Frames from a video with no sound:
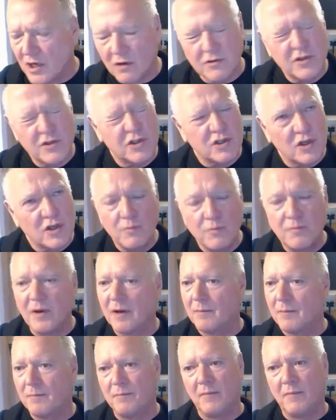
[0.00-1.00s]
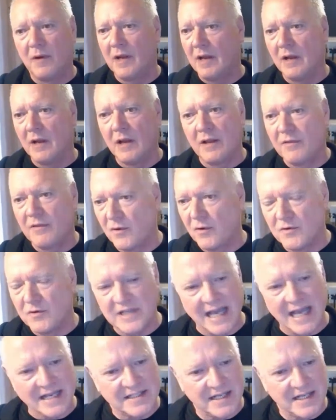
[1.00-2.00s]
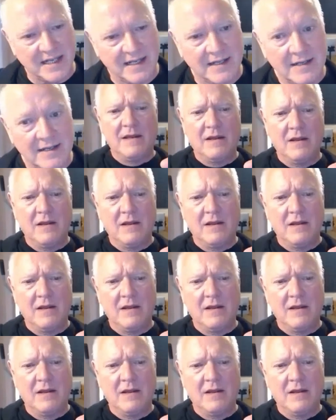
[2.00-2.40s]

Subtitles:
super enthusiastic.